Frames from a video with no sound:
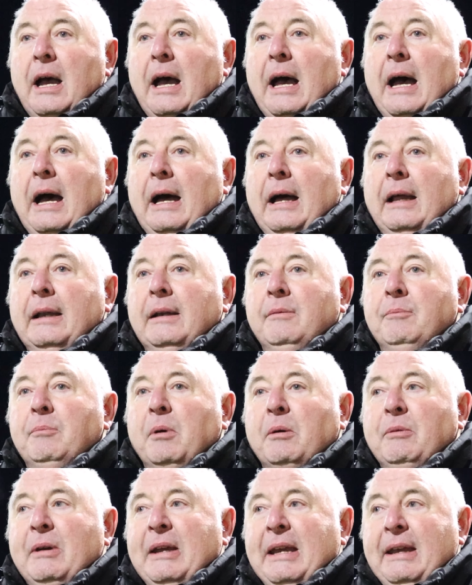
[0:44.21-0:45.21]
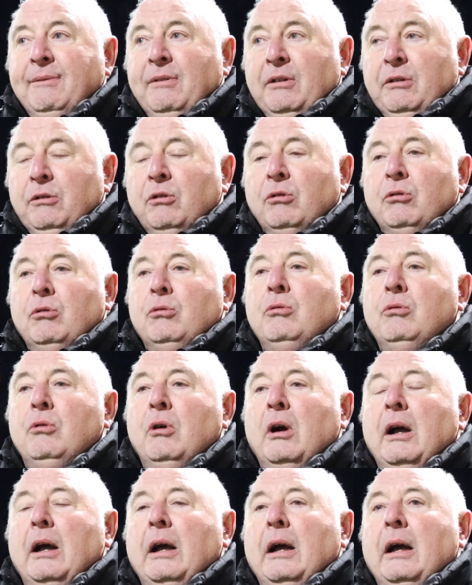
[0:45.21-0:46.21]
But we even
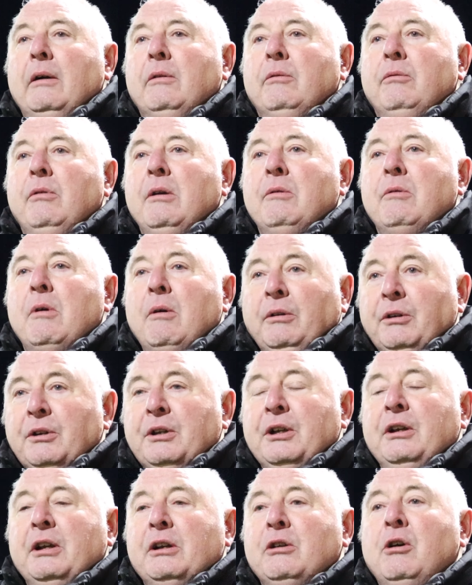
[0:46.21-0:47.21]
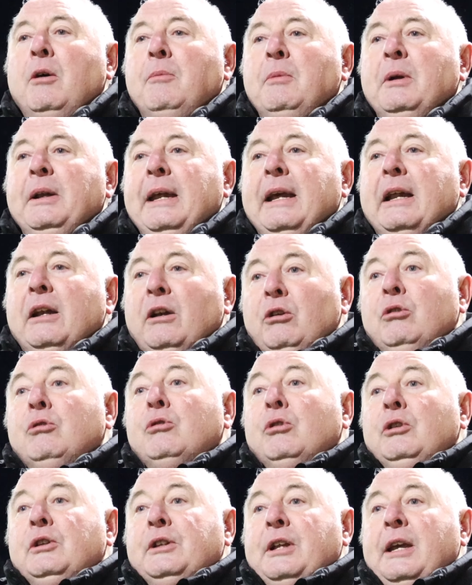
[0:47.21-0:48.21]
go, we want to accommodate
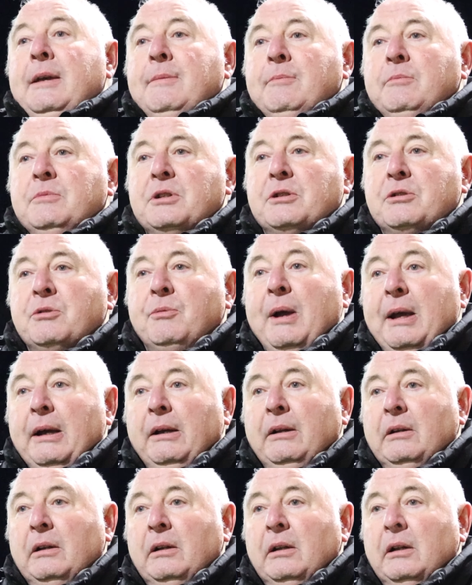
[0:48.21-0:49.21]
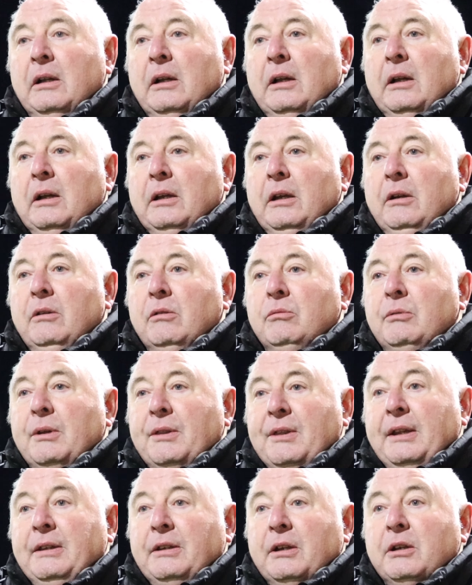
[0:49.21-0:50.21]
local teams as well, you know,
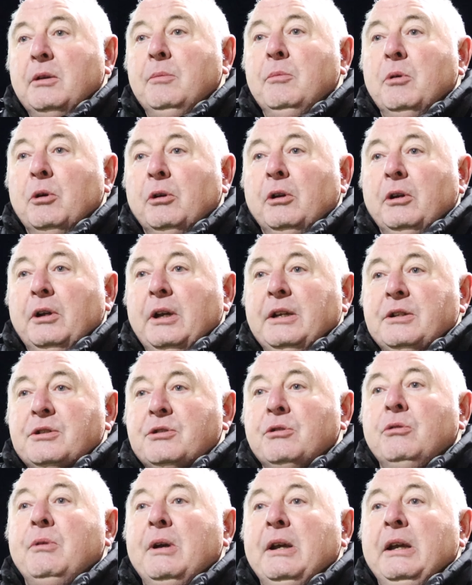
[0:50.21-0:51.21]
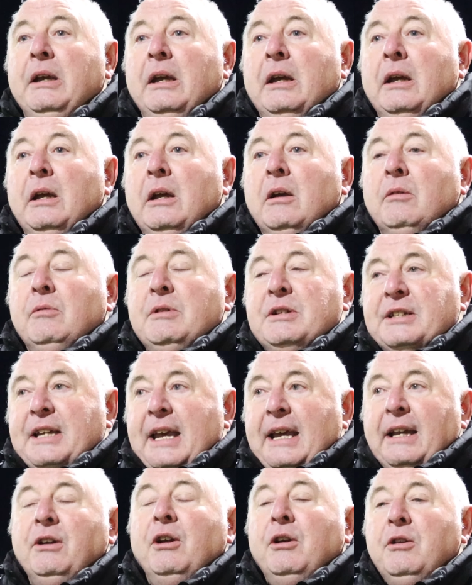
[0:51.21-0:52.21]
within the community. So we
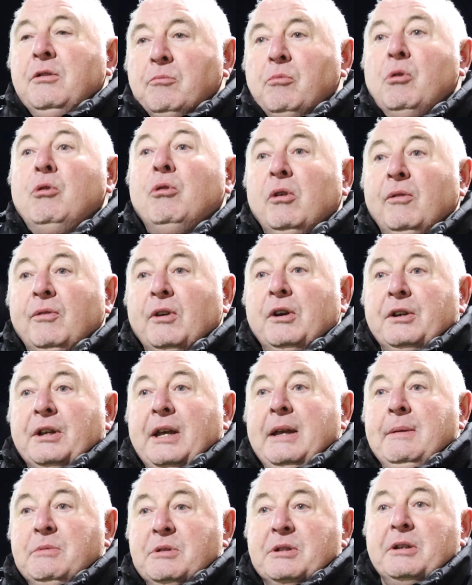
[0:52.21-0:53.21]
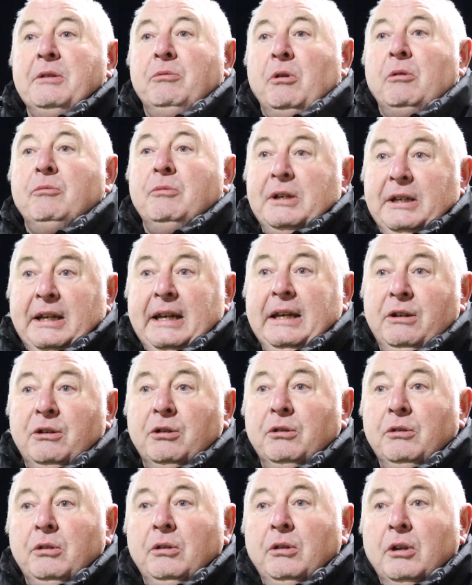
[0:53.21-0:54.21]
send out more of our teams than what we need
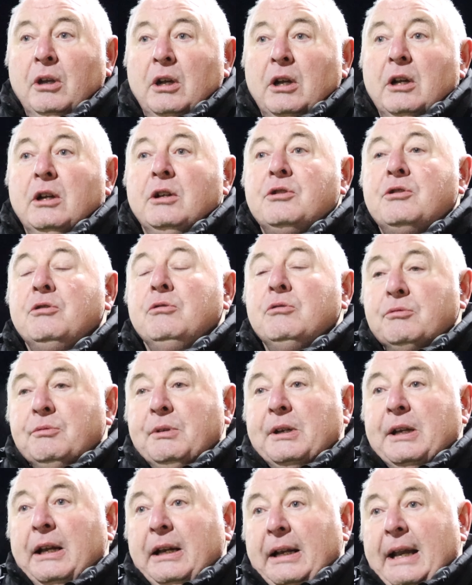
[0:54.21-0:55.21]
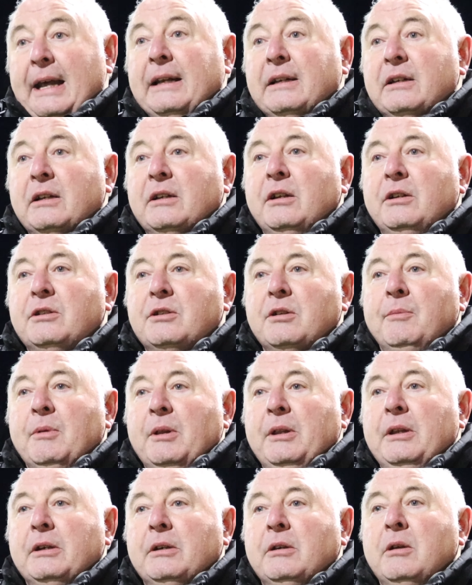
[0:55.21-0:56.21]
to, so as we can let some
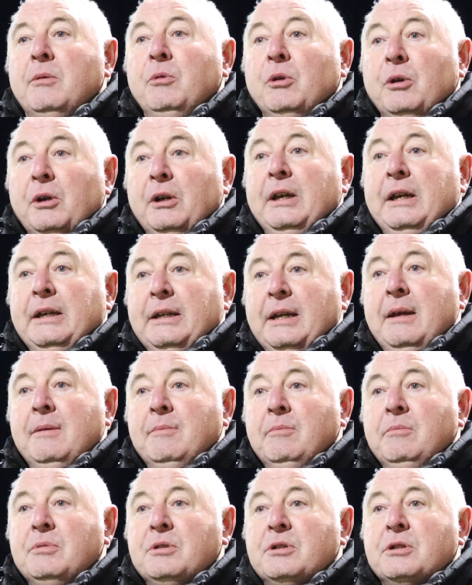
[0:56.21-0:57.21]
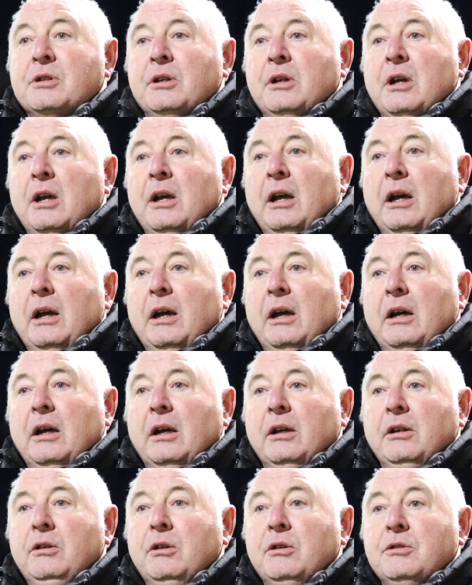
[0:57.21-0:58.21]
of the community teams
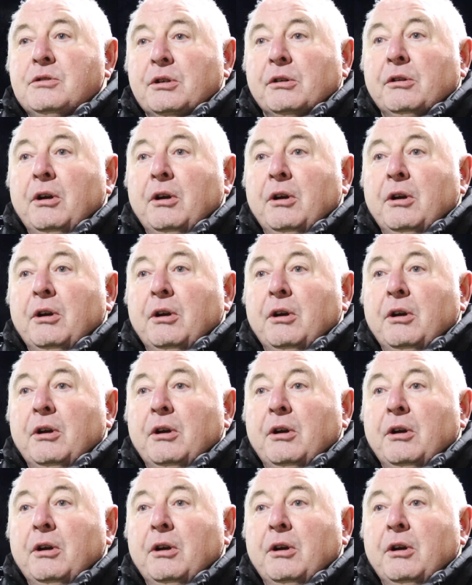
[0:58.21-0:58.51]
use the